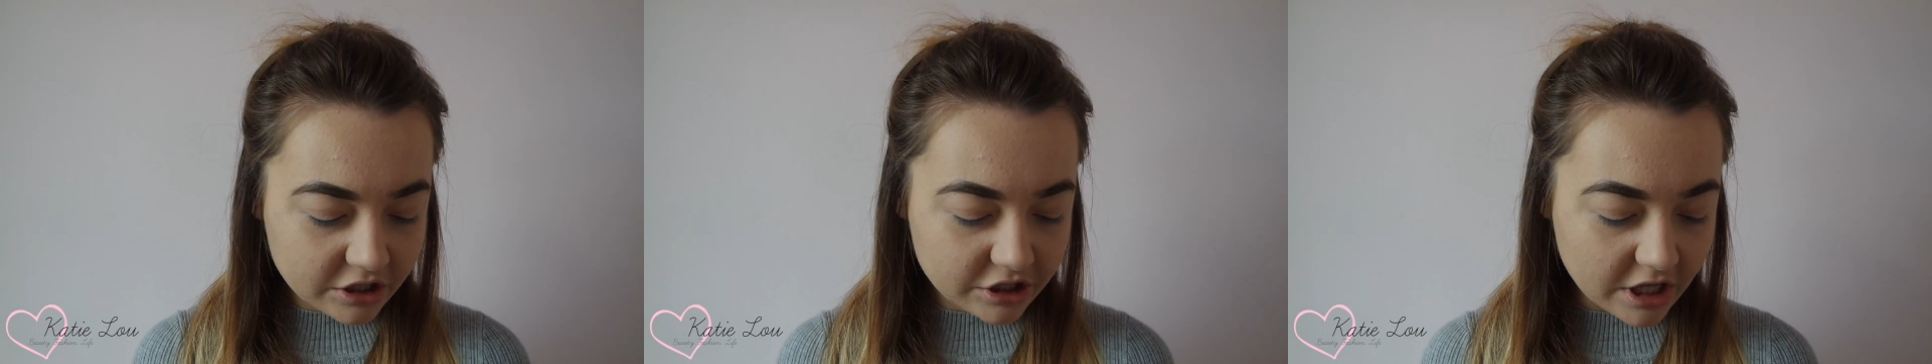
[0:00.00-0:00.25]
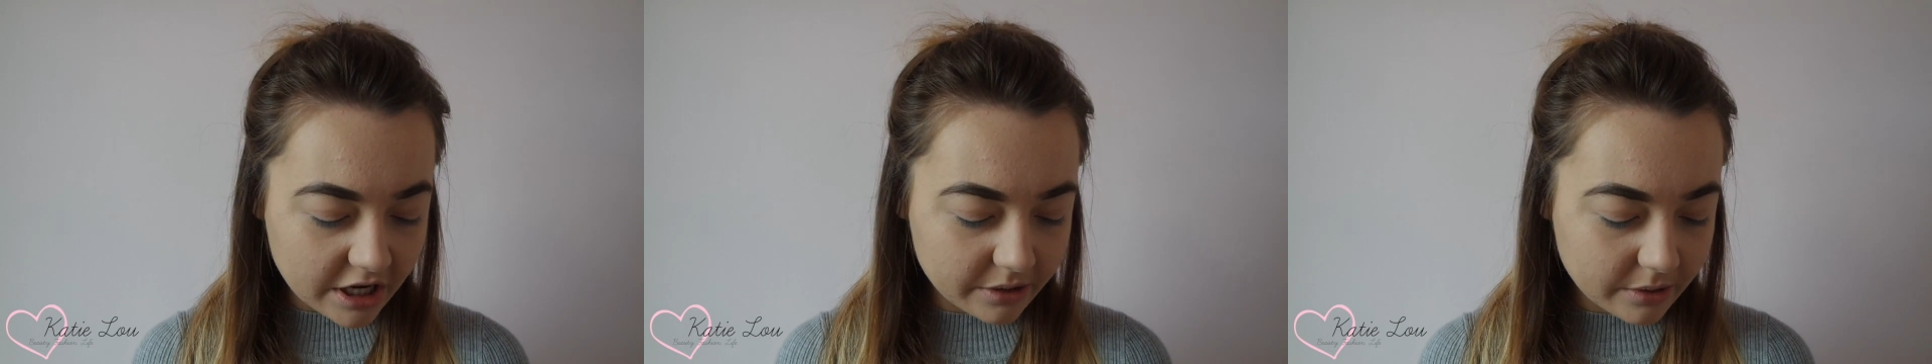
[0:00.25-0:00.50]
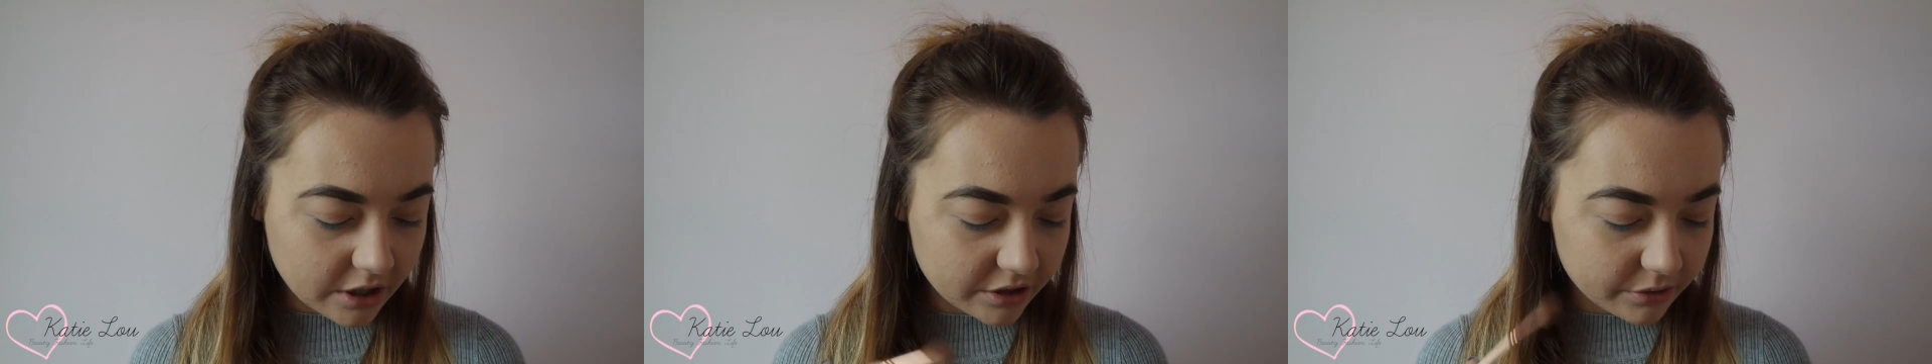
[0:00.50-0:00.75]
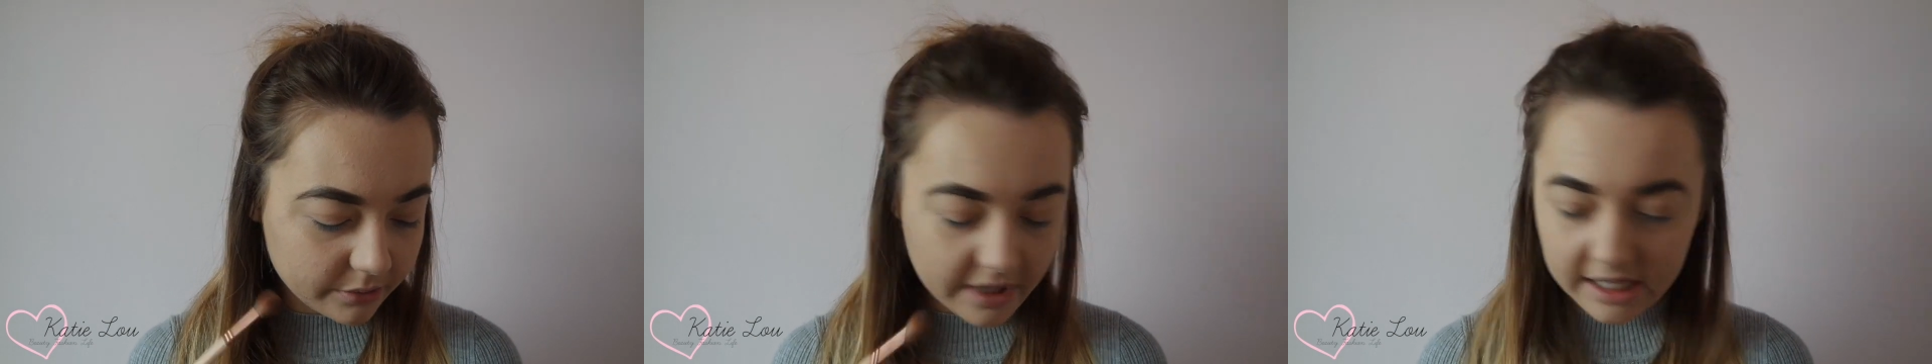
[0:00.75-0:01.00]
So
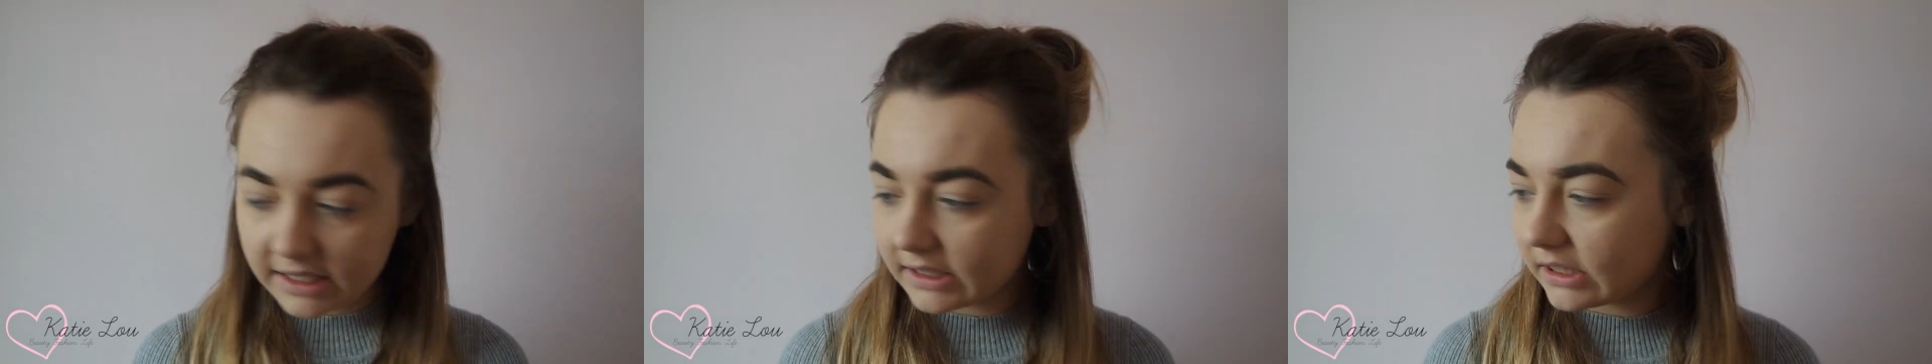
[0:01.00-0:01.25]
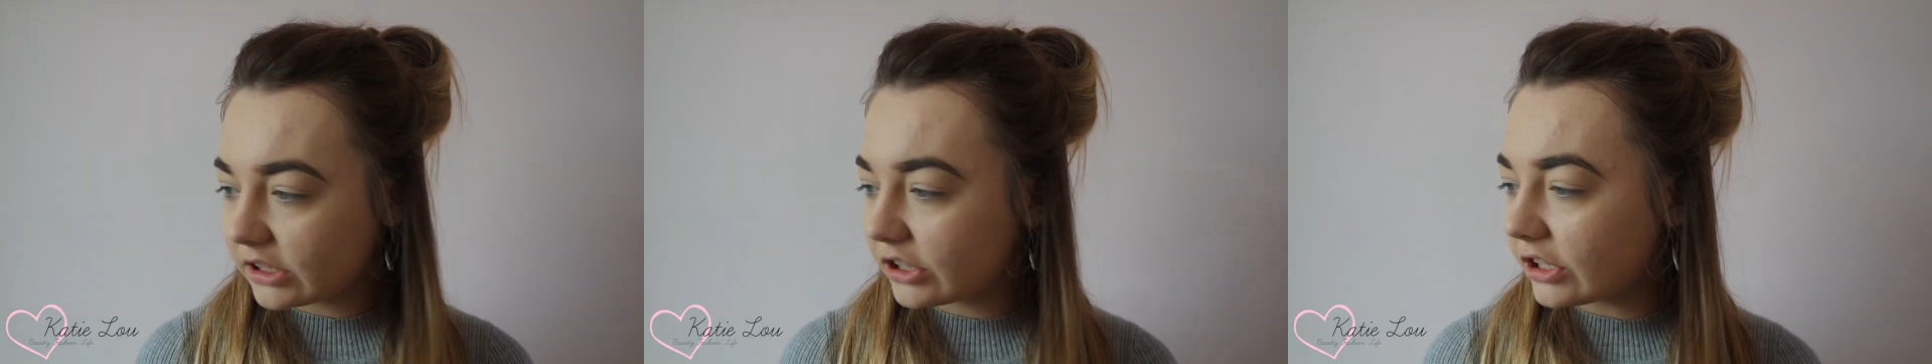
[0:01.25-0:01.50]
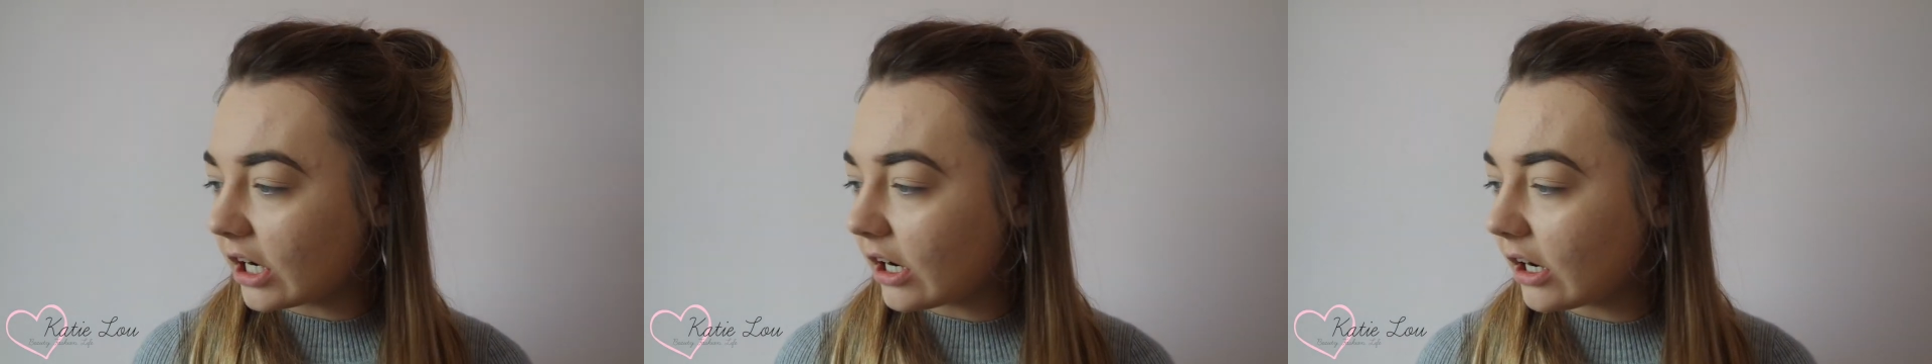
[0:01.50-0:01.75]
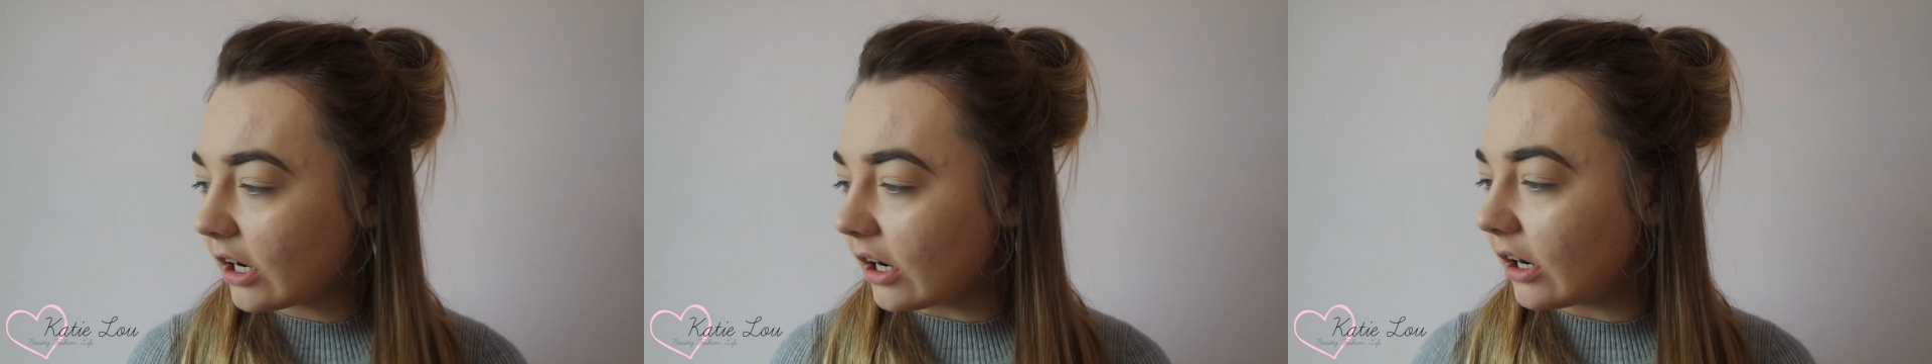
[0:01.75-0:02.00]
I always
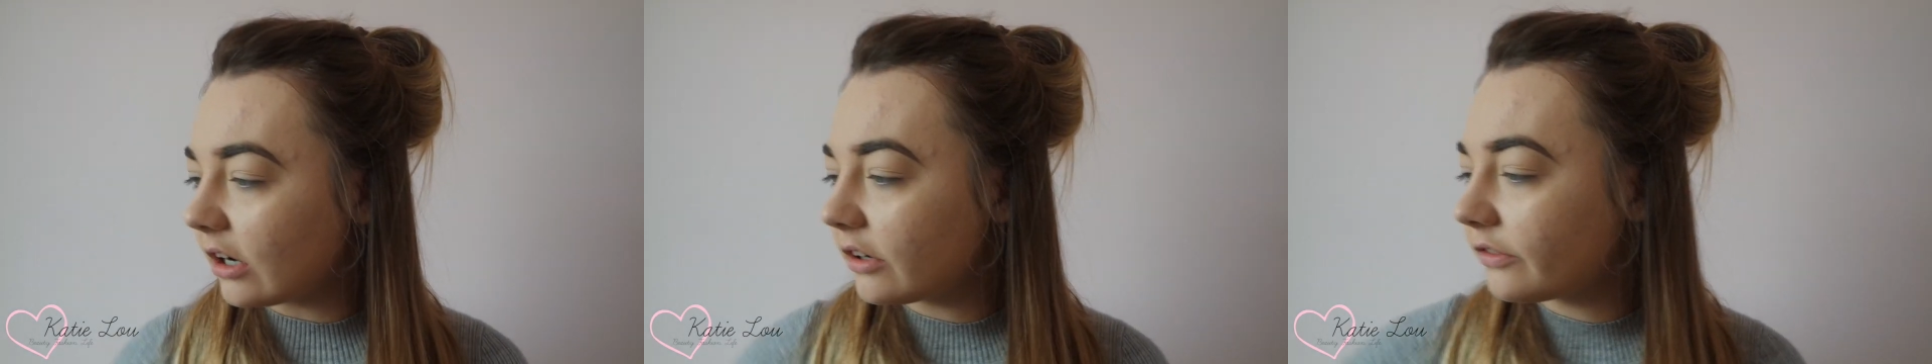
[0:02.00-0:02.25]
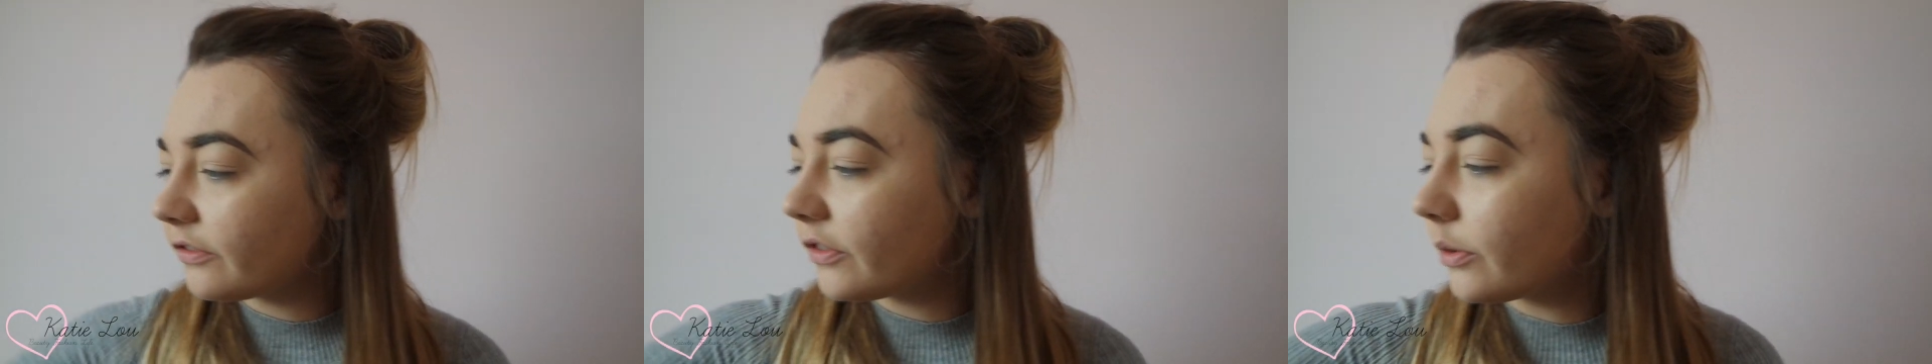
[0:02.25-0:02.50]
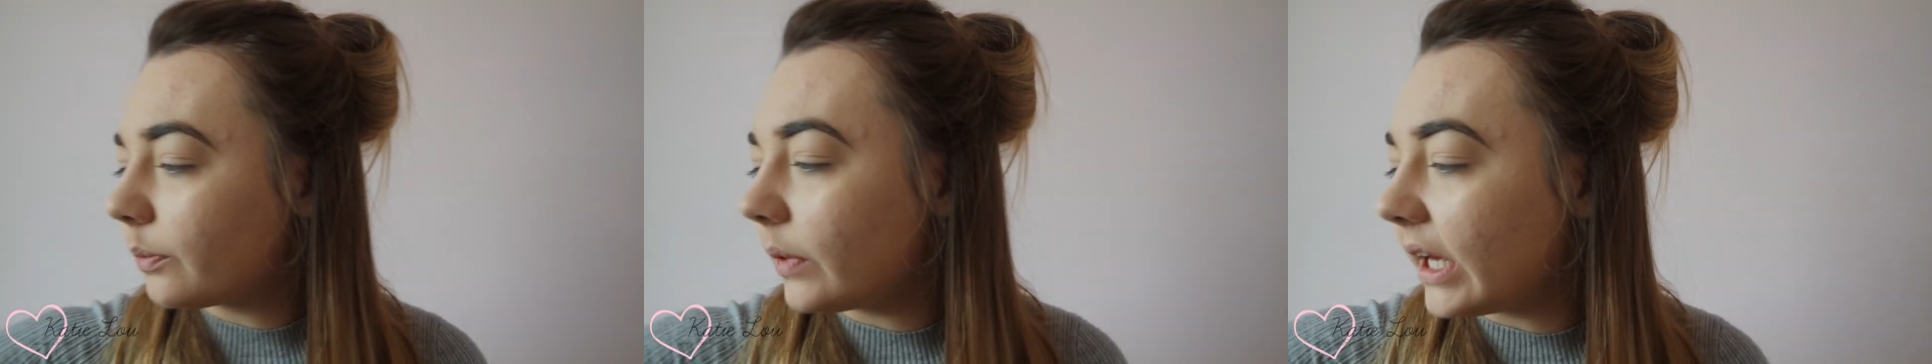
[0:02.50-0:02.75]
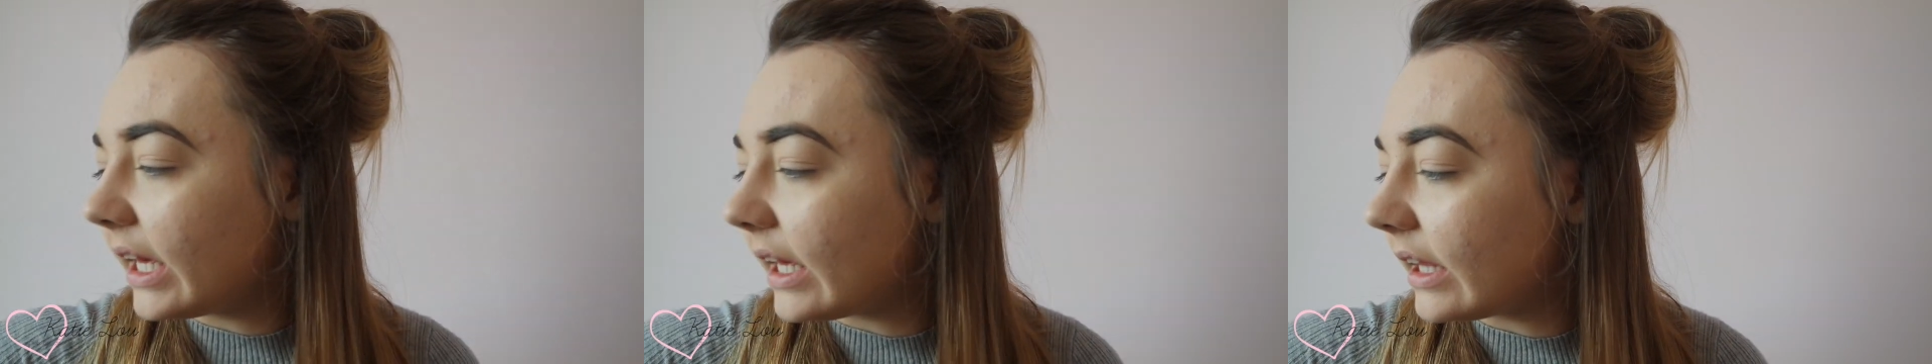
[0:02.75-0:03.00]
start off
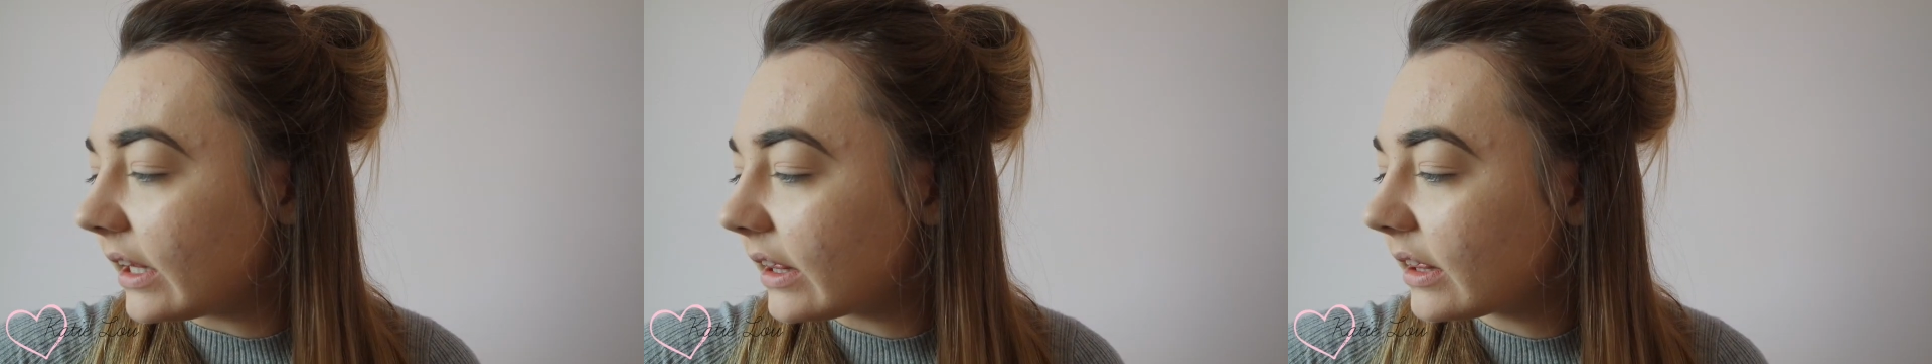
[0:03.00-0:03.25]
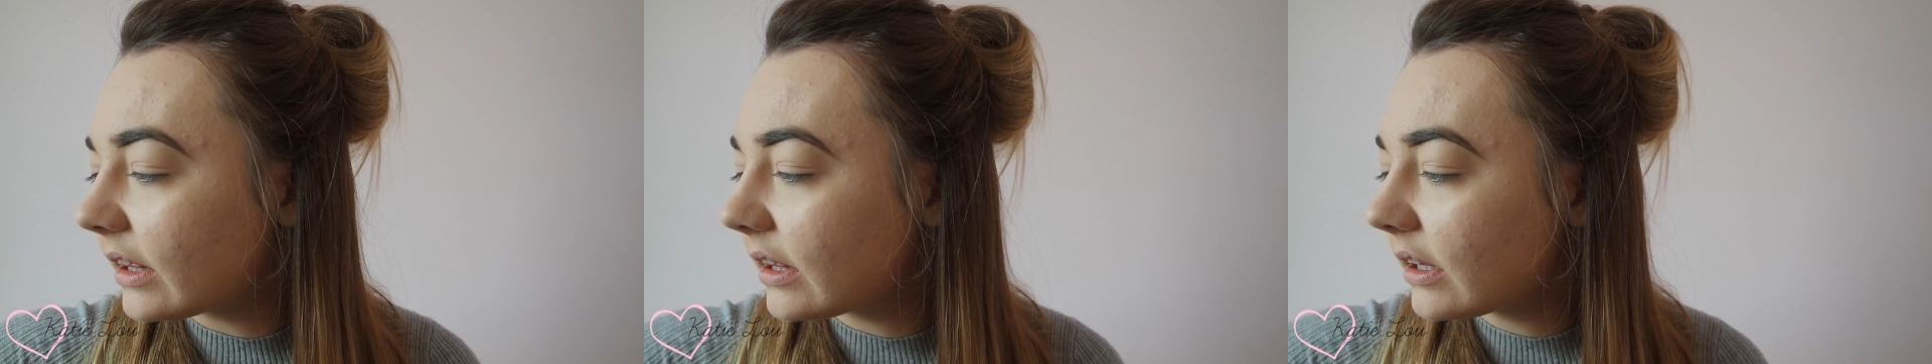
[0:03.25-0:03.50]
with